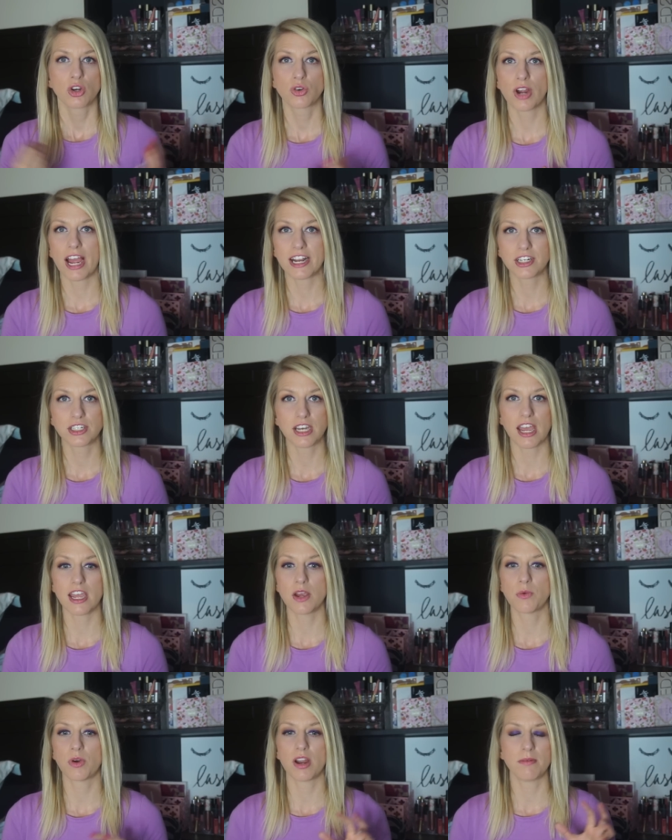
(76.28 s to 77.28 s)
crash
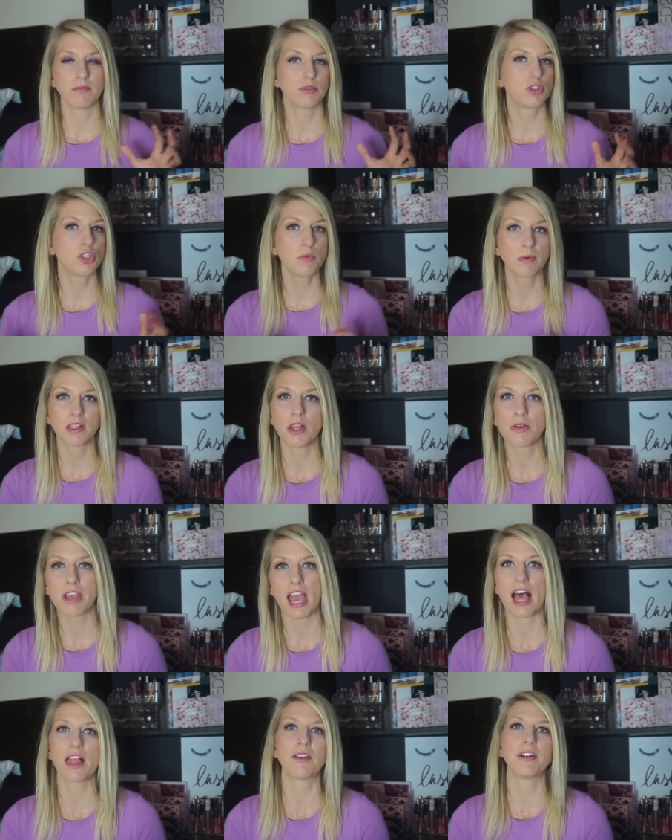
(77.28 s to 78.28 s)
diet where I'm super low
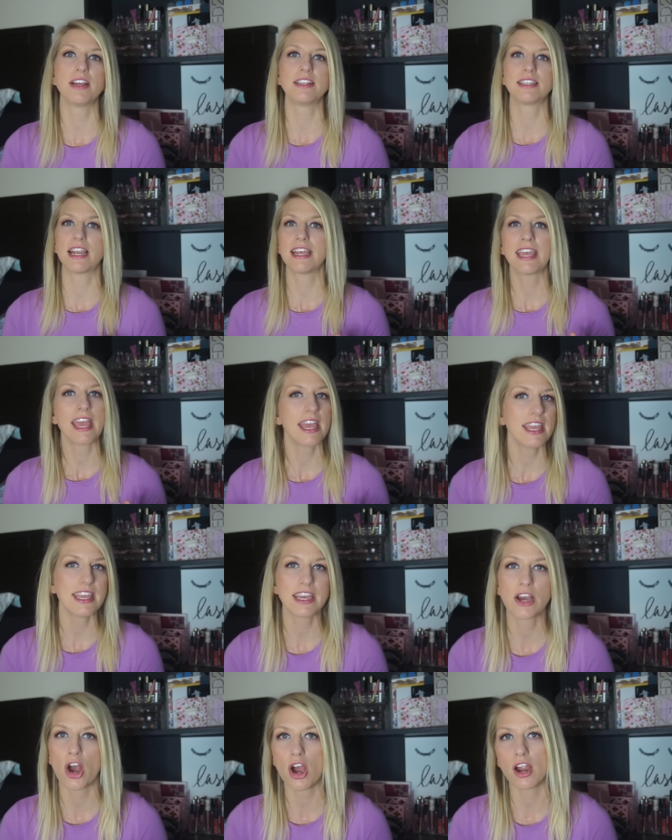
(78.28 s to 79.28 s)
calories and I can't
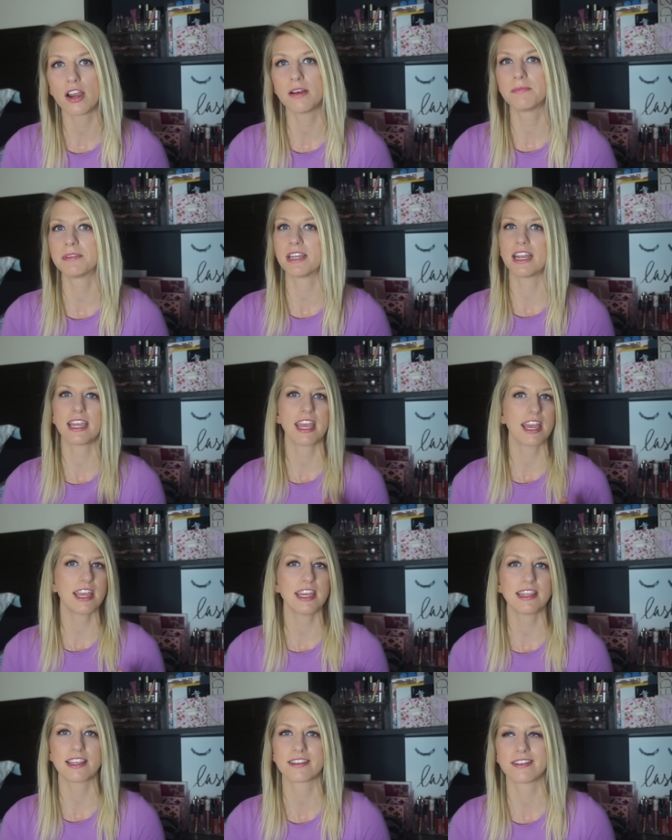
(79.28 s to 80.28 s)
eat carbs and I can't
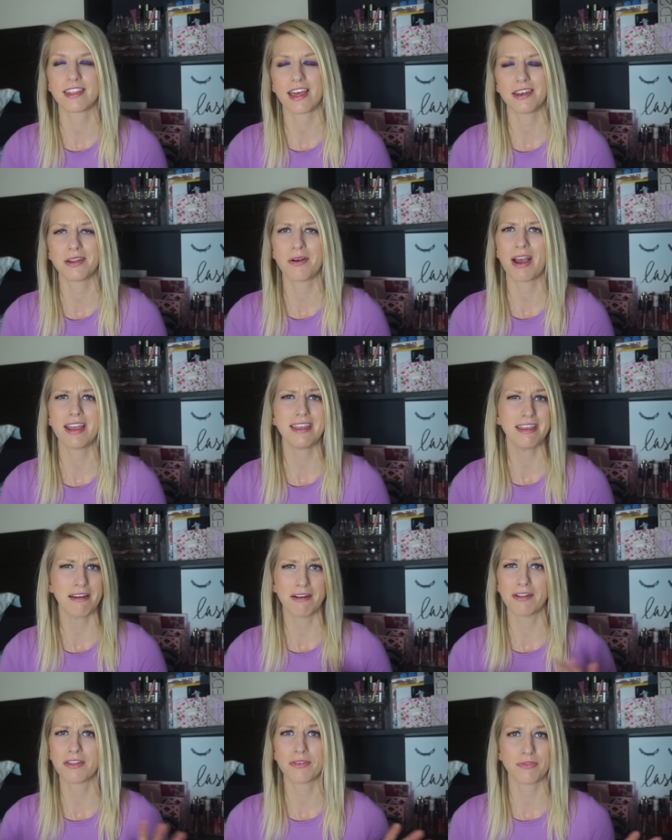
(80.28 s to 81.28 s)
eat this or that. No, I eat
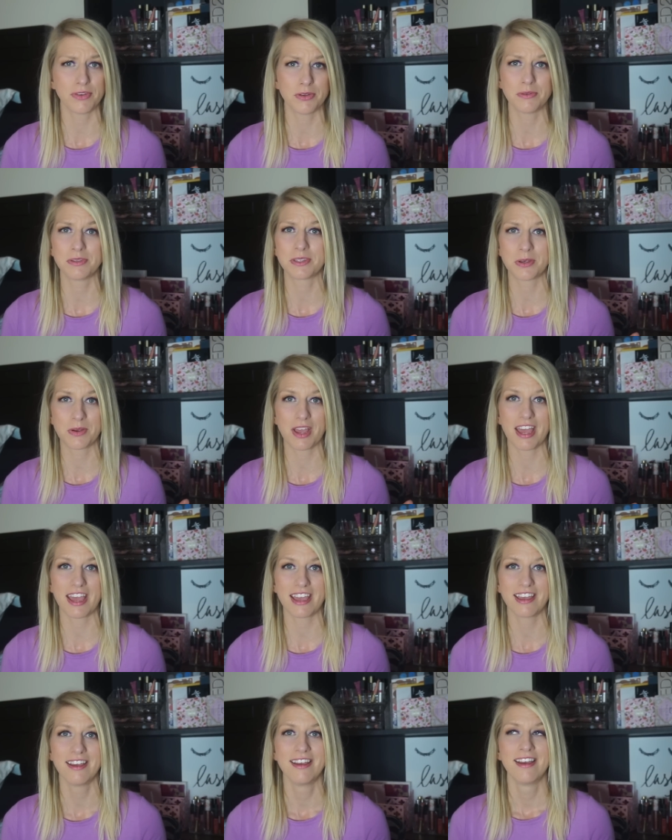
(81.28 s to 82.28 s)
all the foods,
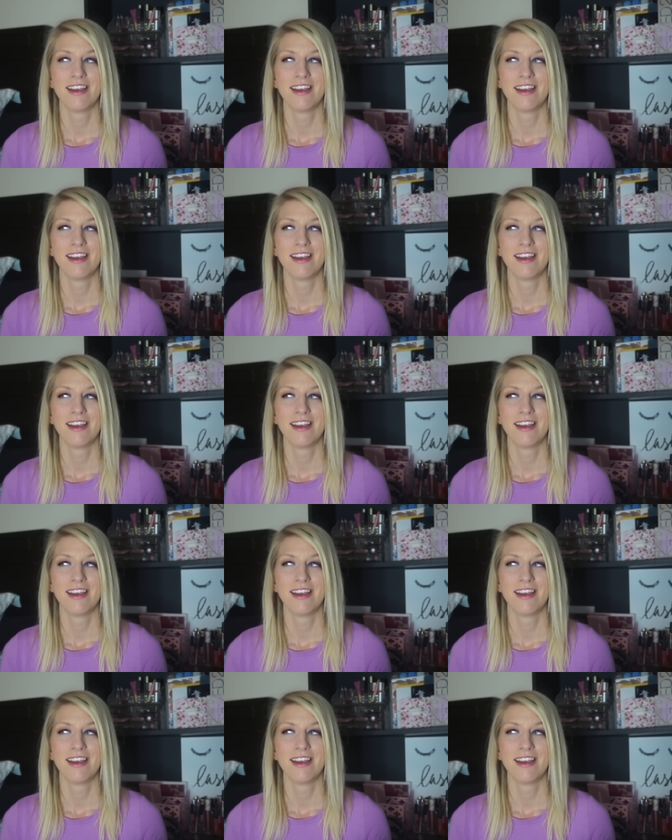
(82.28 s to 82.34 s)
okay?